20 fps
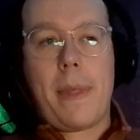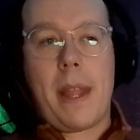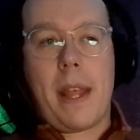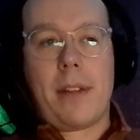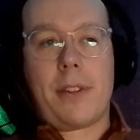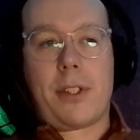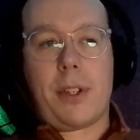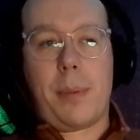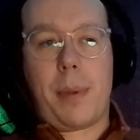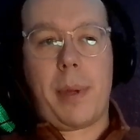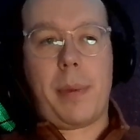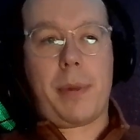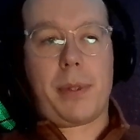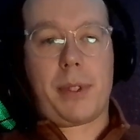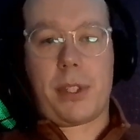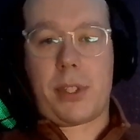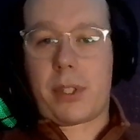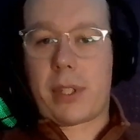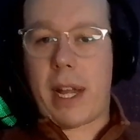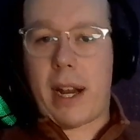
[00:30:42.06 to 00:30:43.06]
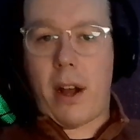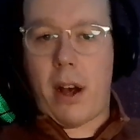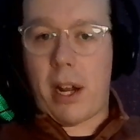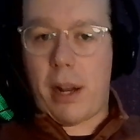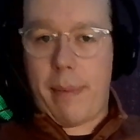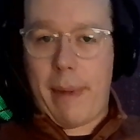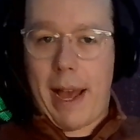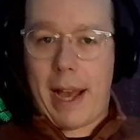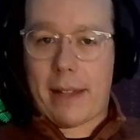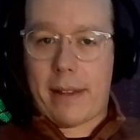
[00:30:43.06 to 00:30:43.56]
and so people just kind of
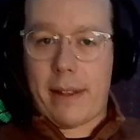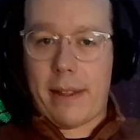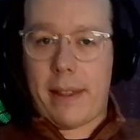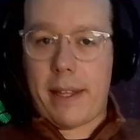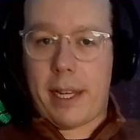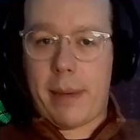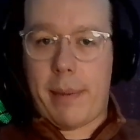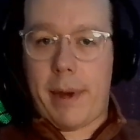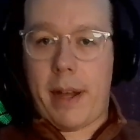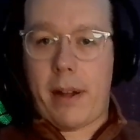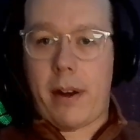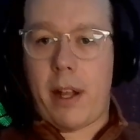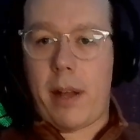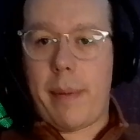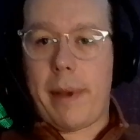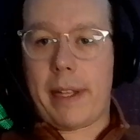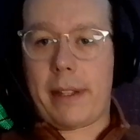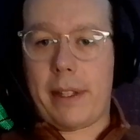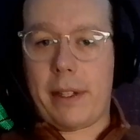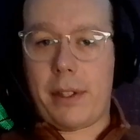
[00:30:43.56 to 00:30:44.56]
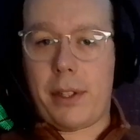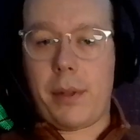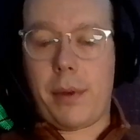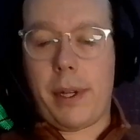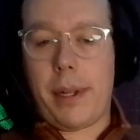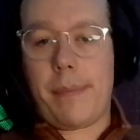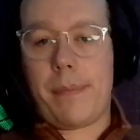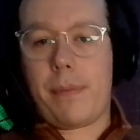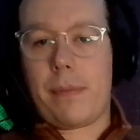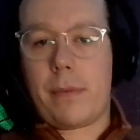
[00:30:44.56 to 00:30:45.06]
automatically think about it, automatically
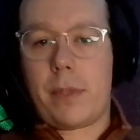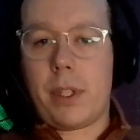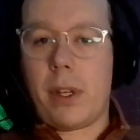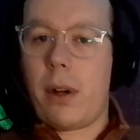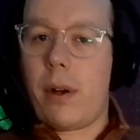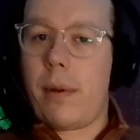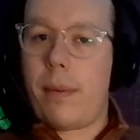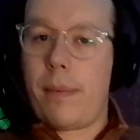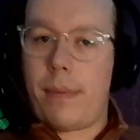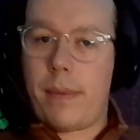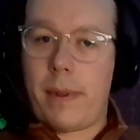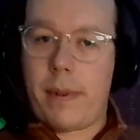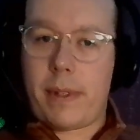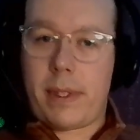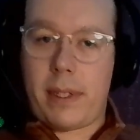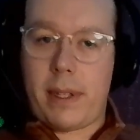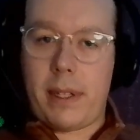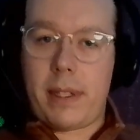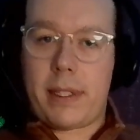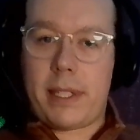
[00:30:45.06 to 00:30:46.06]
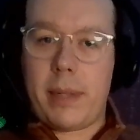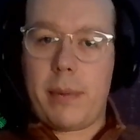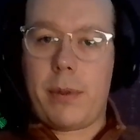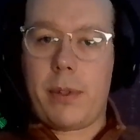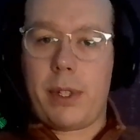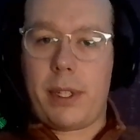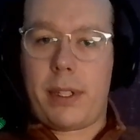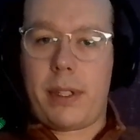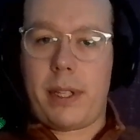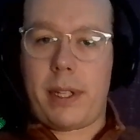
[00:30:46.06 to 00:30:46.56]
do it. So
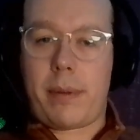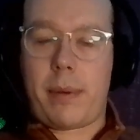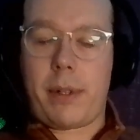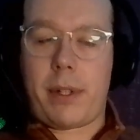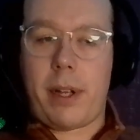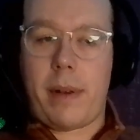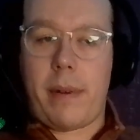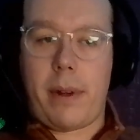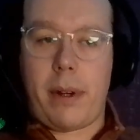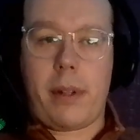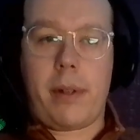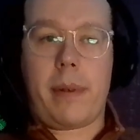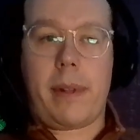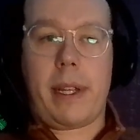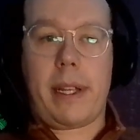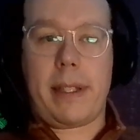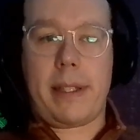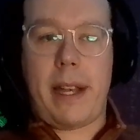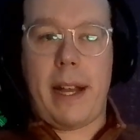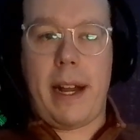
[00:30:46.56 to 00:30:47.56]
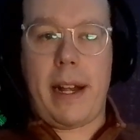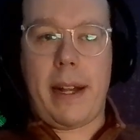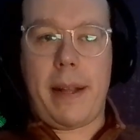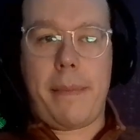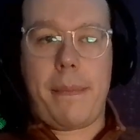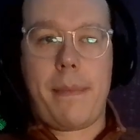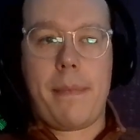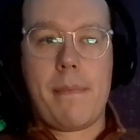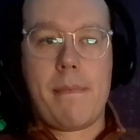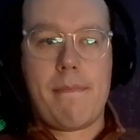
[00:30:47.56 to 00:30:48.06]
similarly to like we're talking about earlier with
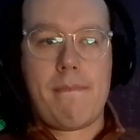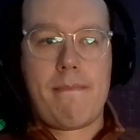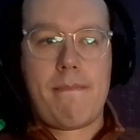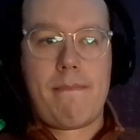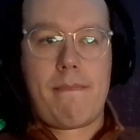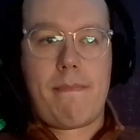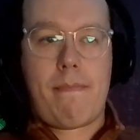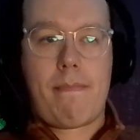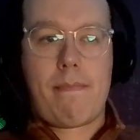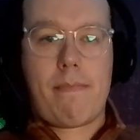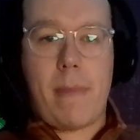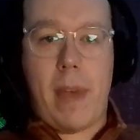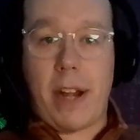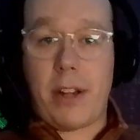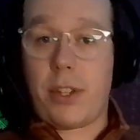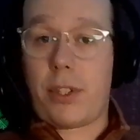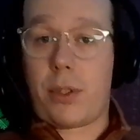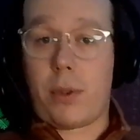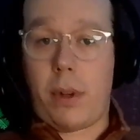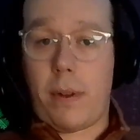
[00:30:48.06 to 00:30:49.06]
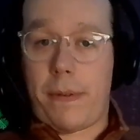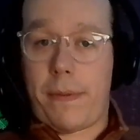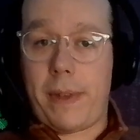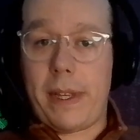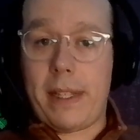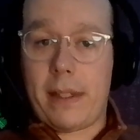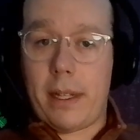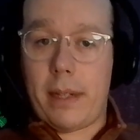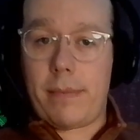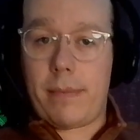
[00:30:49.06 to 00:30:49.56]
anxiety, I just sort of
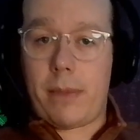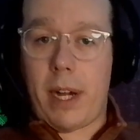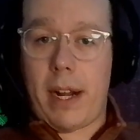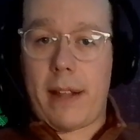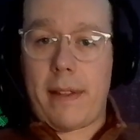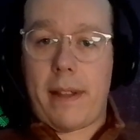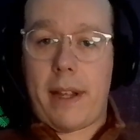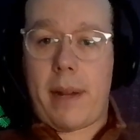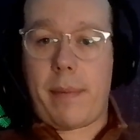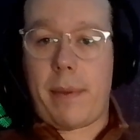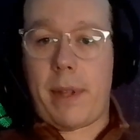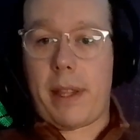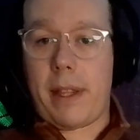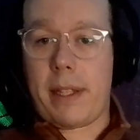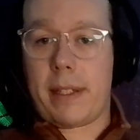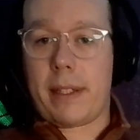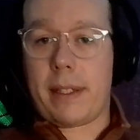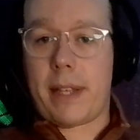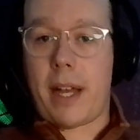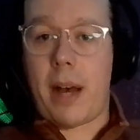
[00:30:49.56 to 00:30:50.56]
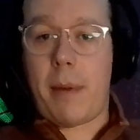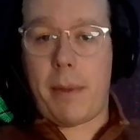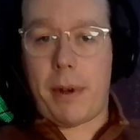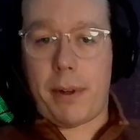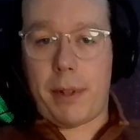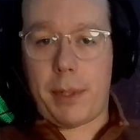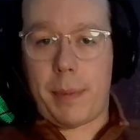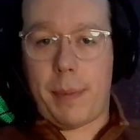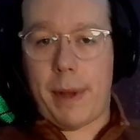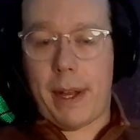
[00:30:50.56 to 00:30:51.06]
feel it, right? And then this is how I'm
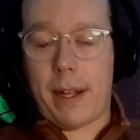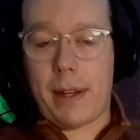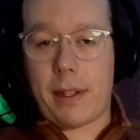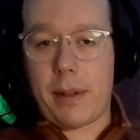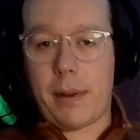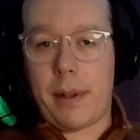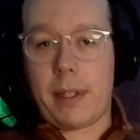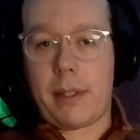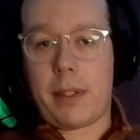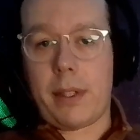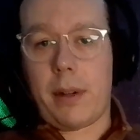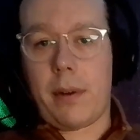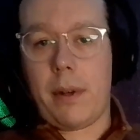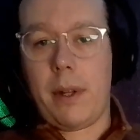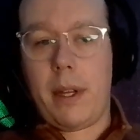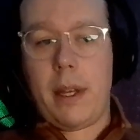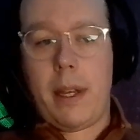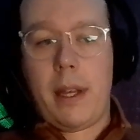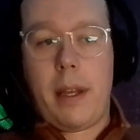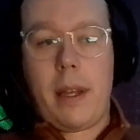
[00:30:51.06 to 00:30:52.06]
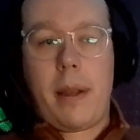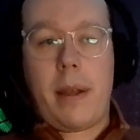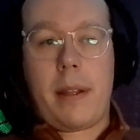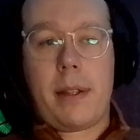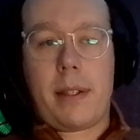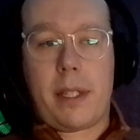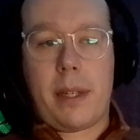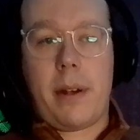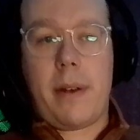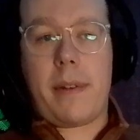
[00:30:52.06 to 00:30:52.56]
going to respond to it. So
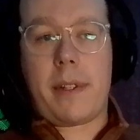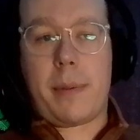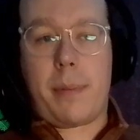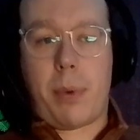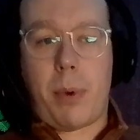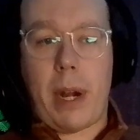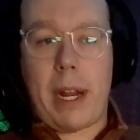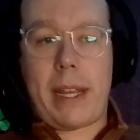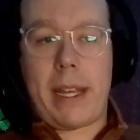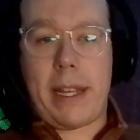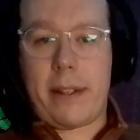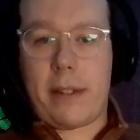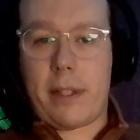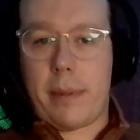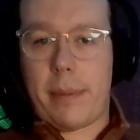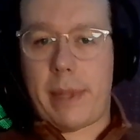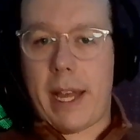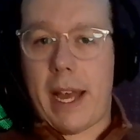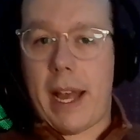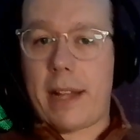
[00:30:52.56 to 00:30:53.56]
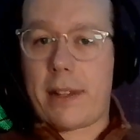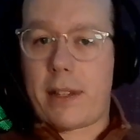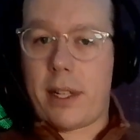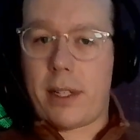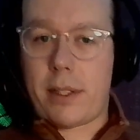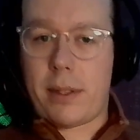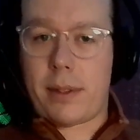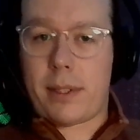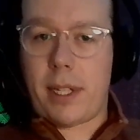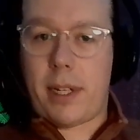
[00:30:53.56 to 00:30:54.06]
some of it's breaking a little bit of that. It's
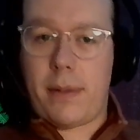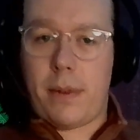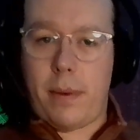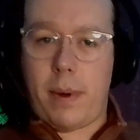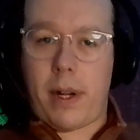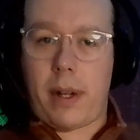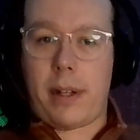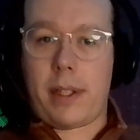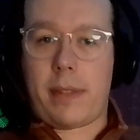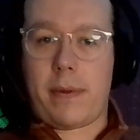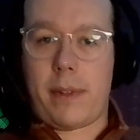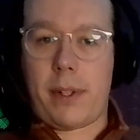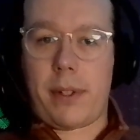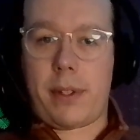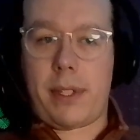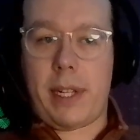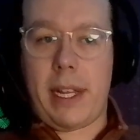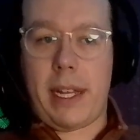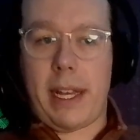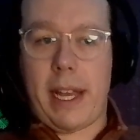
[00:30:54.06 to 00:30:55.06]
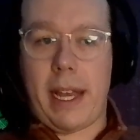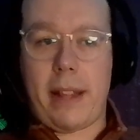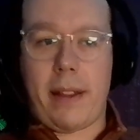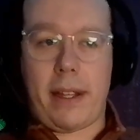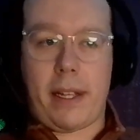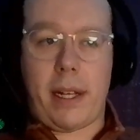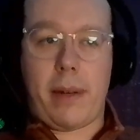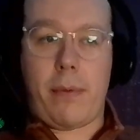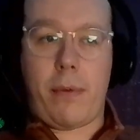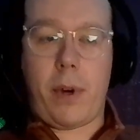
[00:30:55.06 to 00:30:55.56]
also self awareness of understanding, hey,
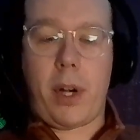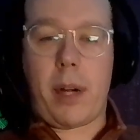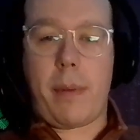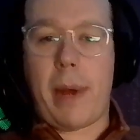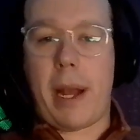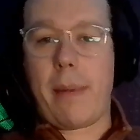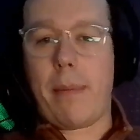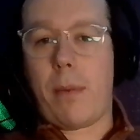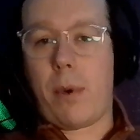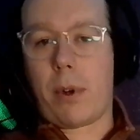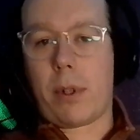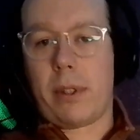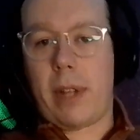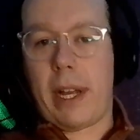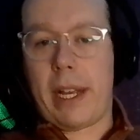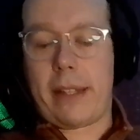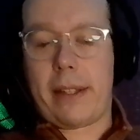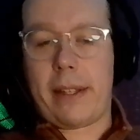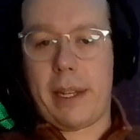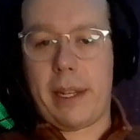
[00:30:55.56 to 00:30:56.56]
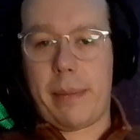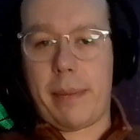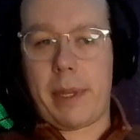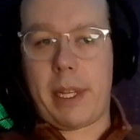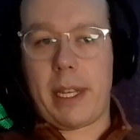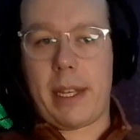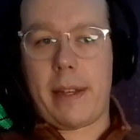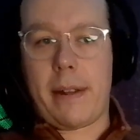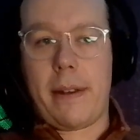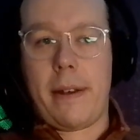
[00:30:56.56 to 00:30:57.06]
like where am I more likely to
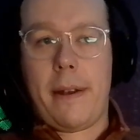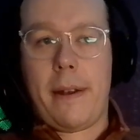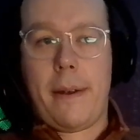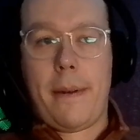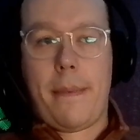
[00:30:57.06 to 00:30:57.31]
be